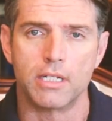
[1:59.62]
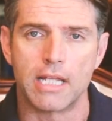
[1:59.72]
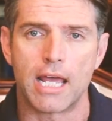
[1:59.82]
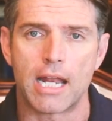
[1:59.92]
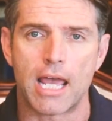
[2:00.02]
and
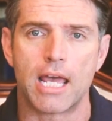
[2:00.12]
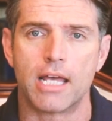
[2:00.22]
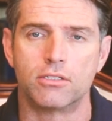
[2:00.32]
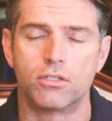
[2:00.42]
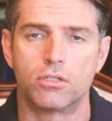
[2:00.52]
that
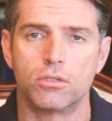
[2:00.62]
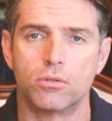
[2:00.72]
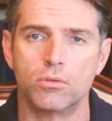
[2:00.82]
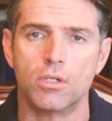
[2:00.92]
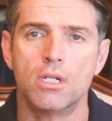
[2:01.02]
adds
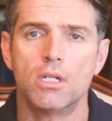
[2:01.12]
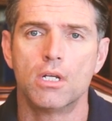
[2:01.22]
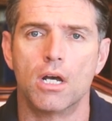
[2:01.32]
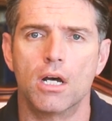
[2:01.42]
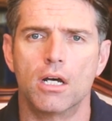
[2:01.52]
to
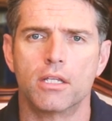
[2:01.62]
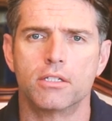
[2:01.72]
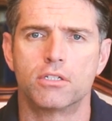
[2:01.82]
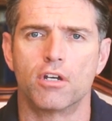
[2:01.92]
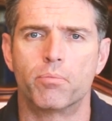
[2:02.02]
uh, the
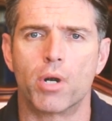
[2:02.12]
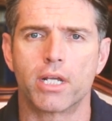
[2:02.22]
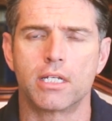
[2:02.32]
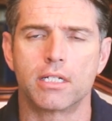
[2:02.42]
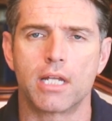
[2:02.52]
stuff
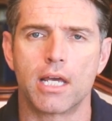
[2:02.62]
breaking